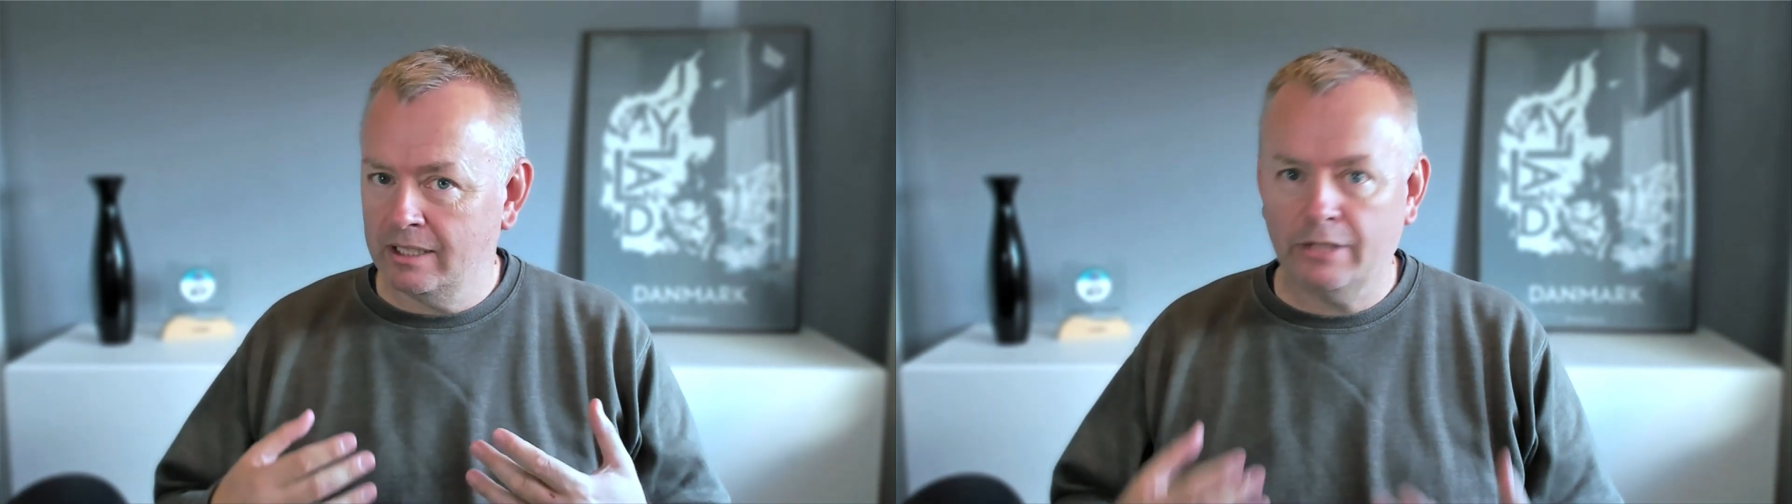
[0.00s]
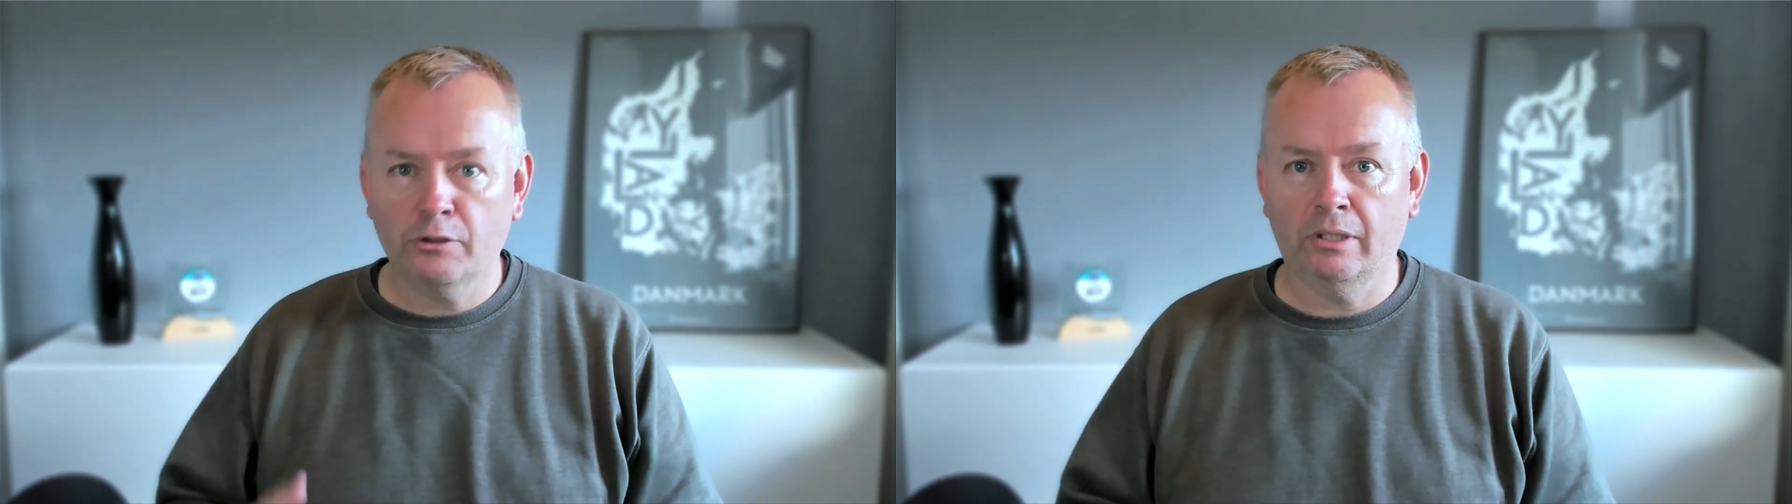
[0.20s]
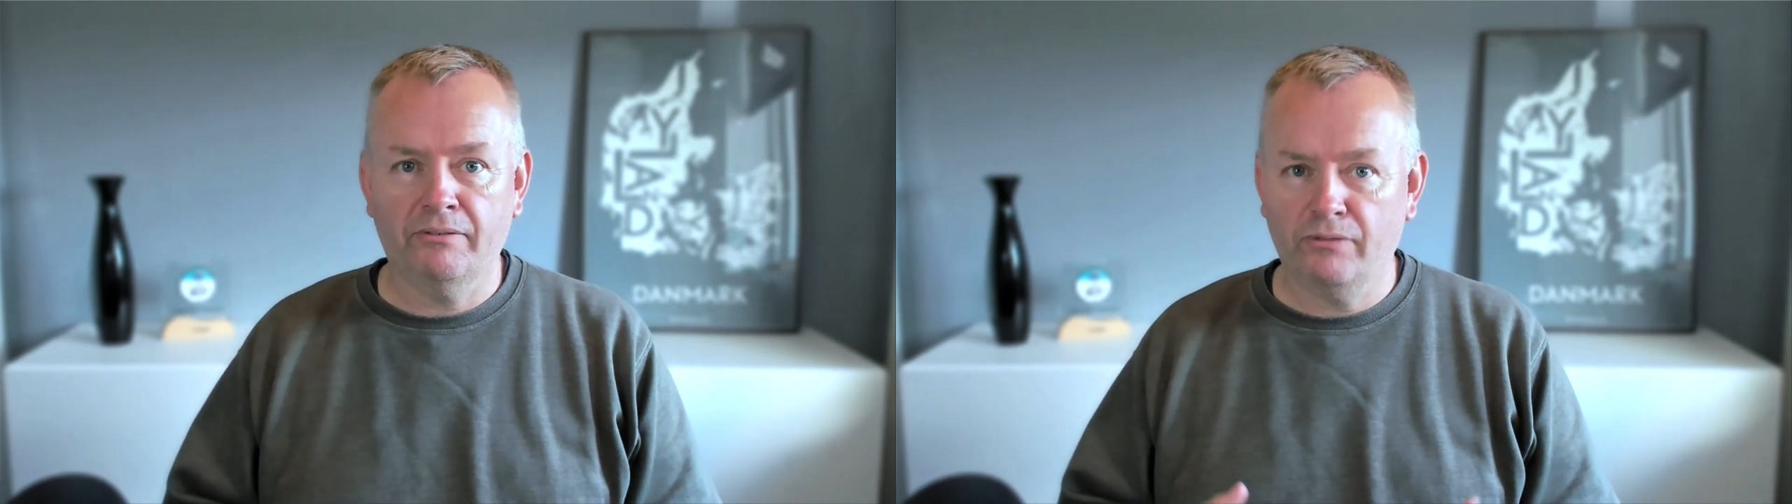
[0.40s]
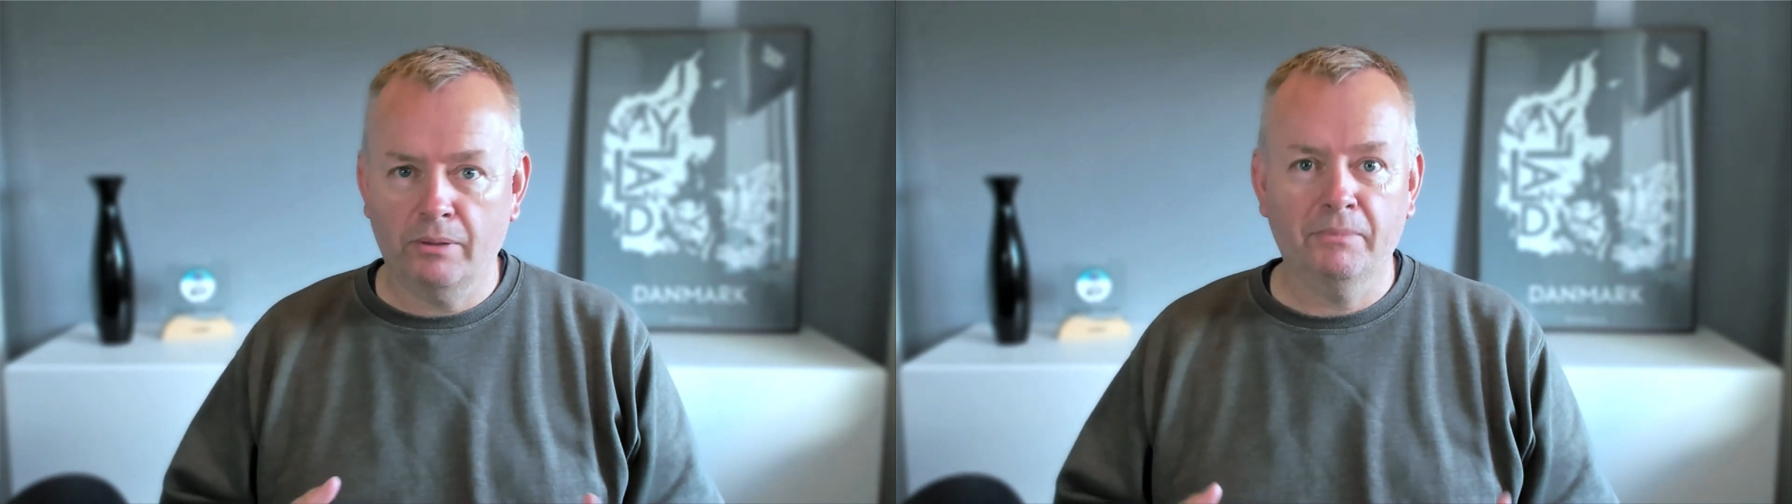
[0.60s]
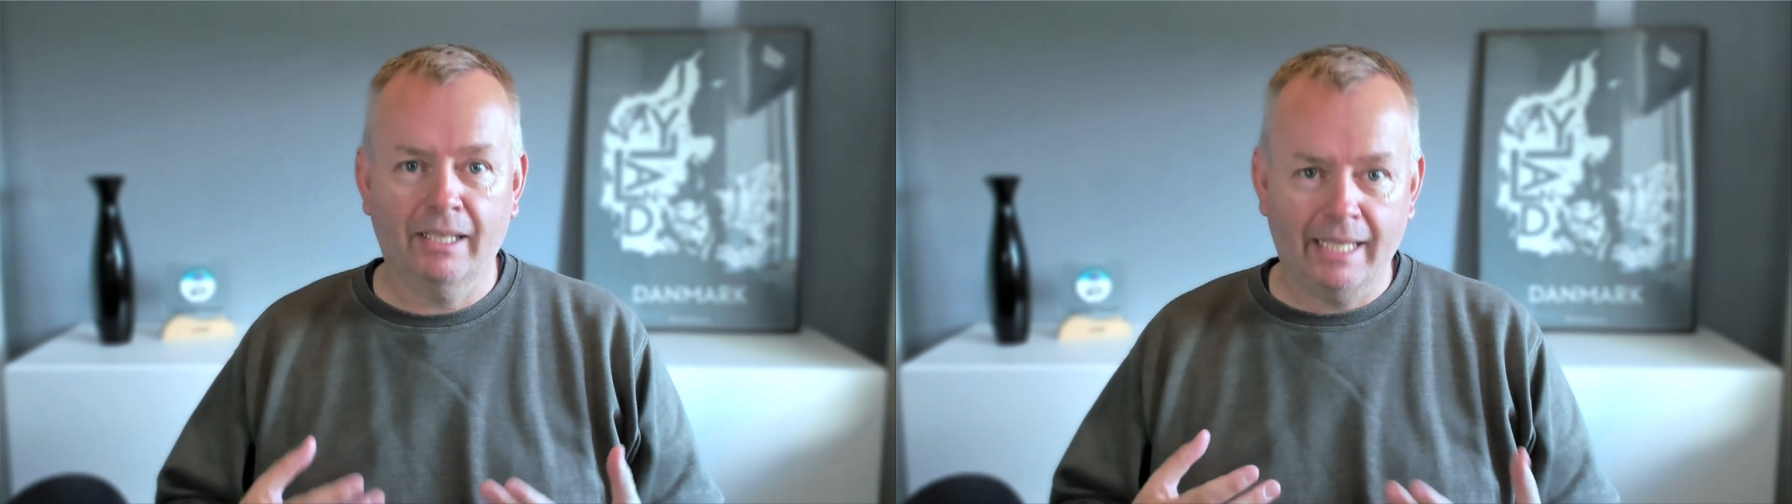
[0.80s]
literally
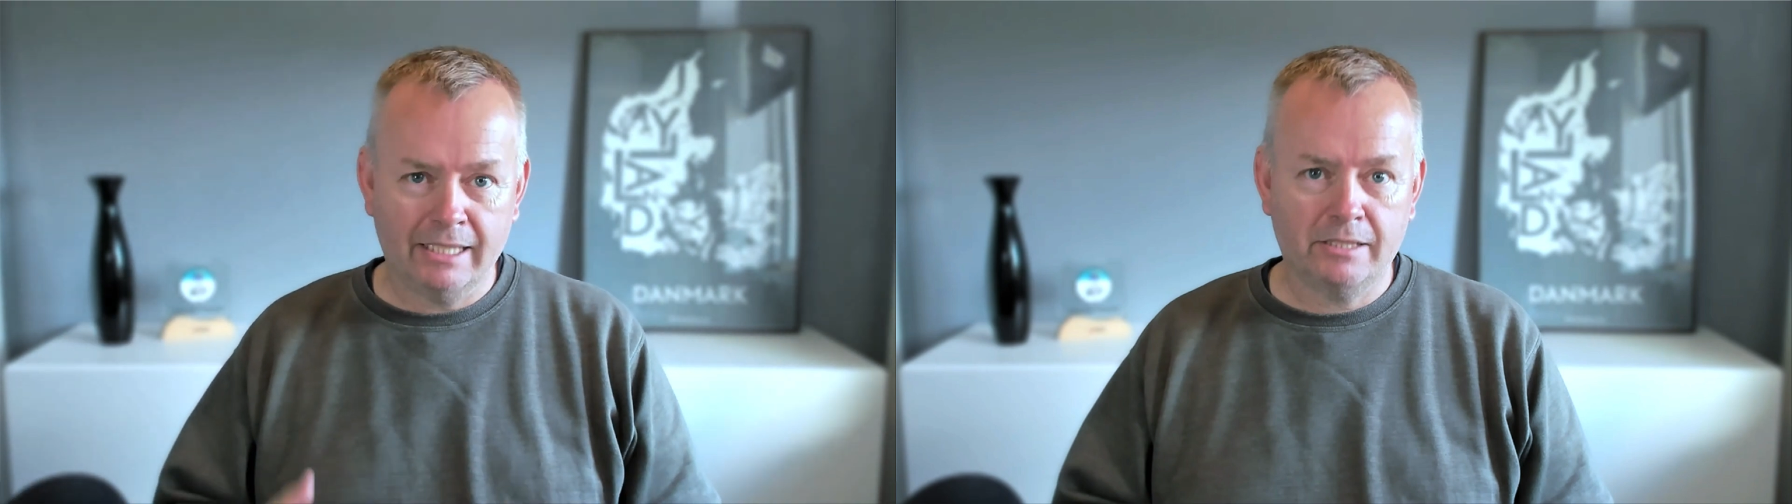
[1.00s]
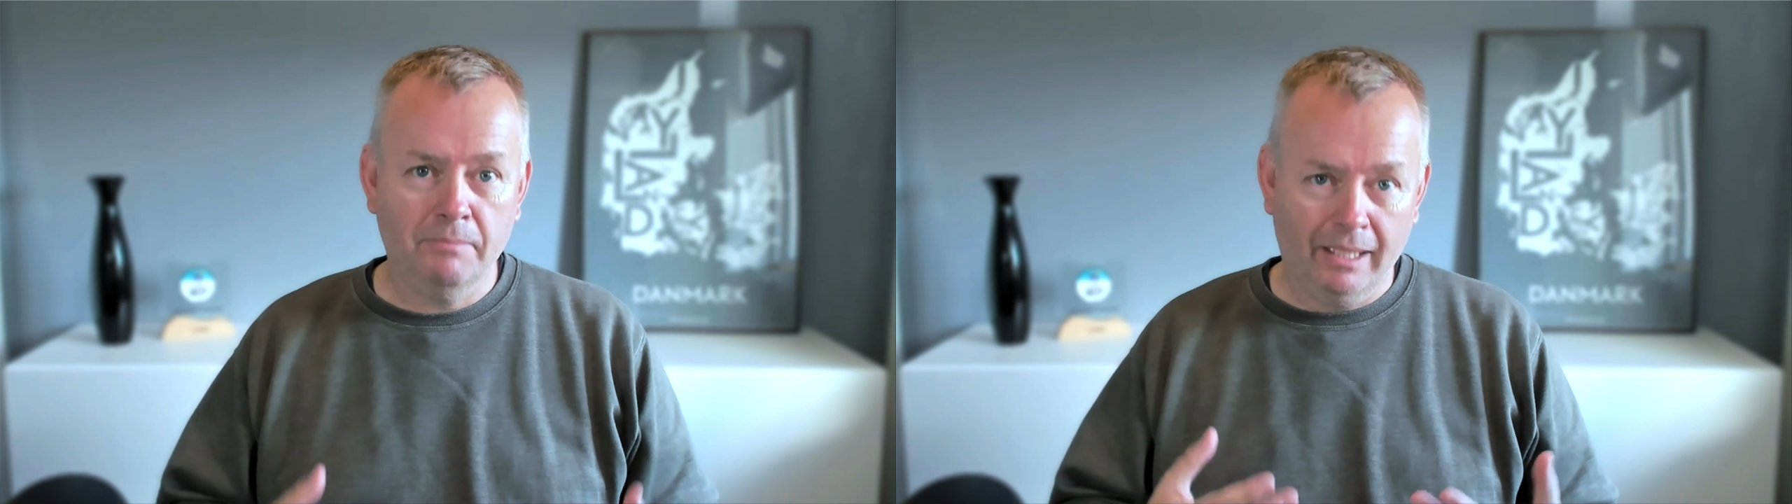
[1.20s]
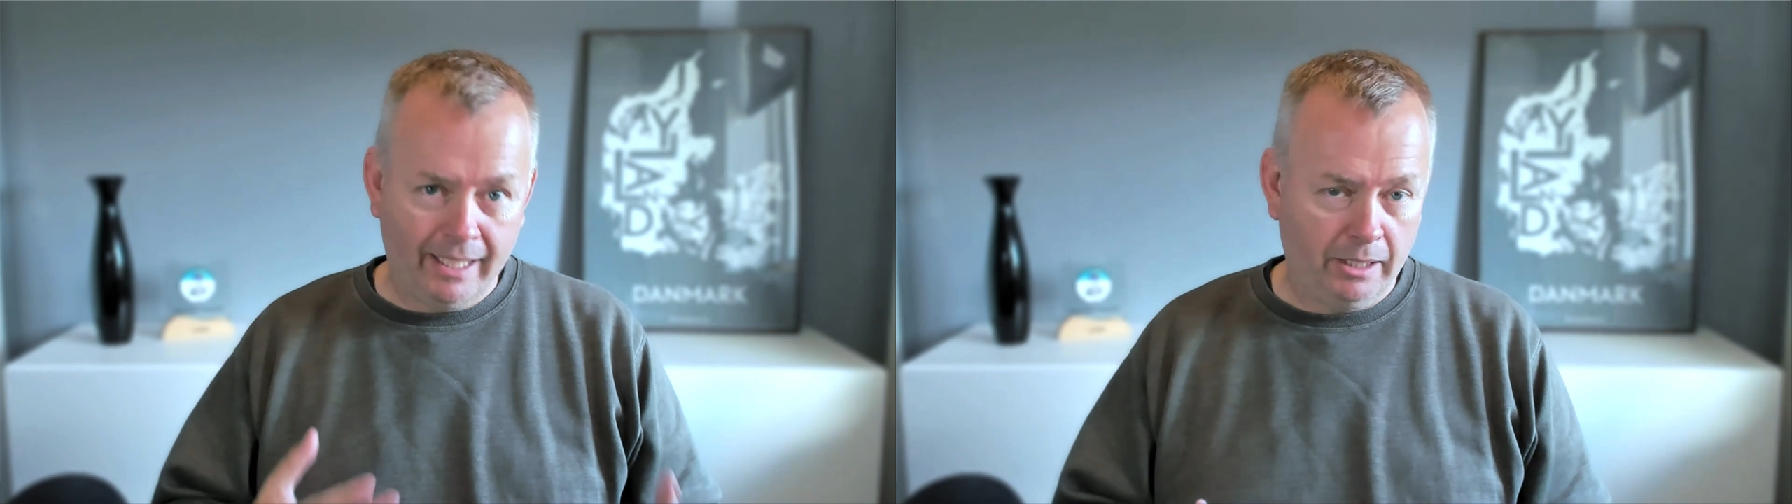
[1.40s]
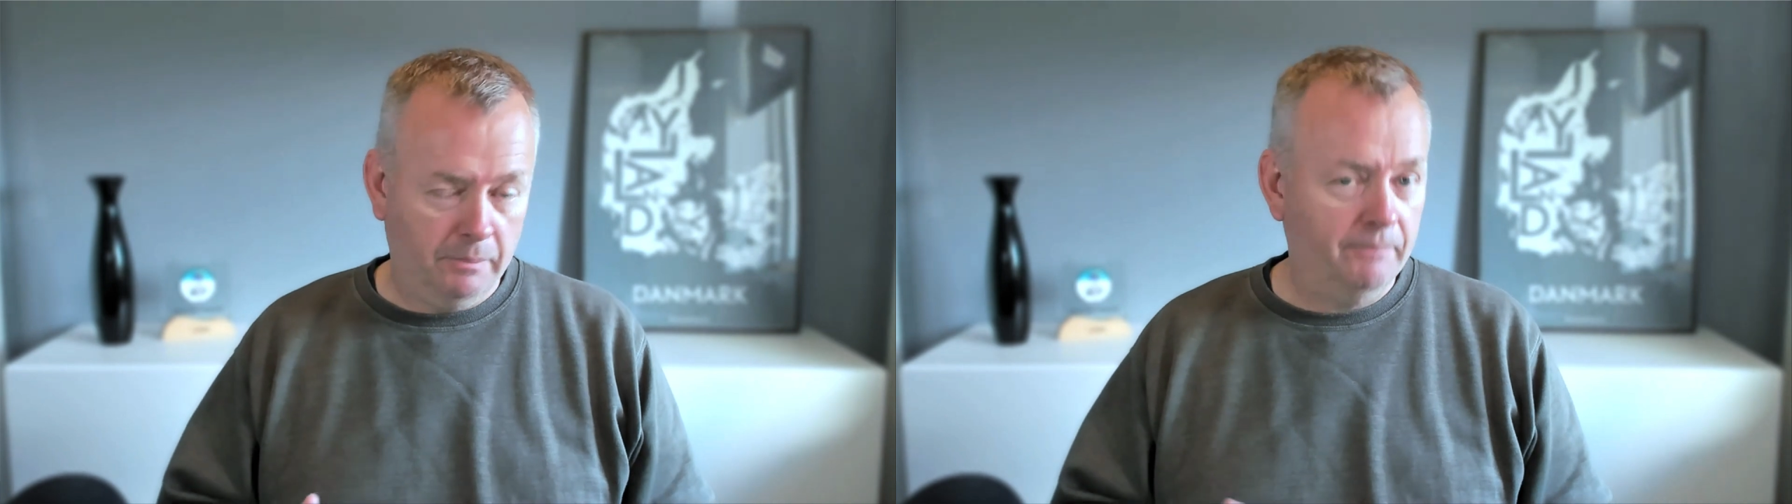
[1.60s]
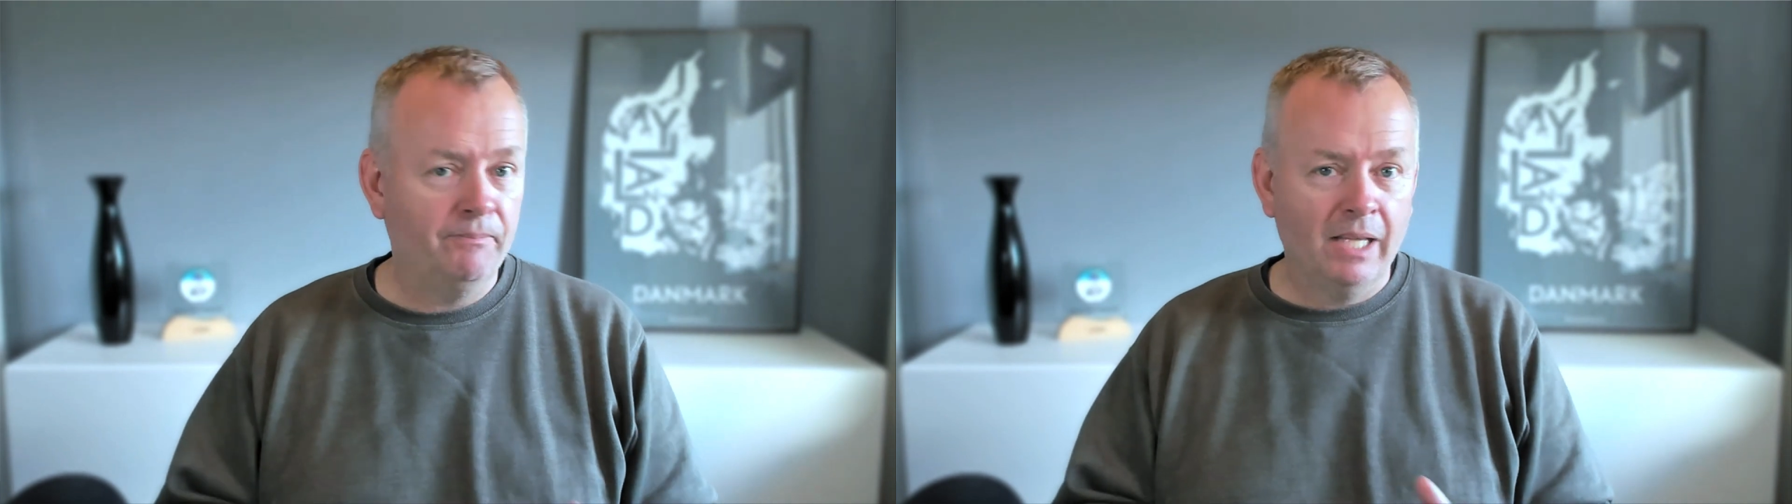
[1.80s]
from the last millennium.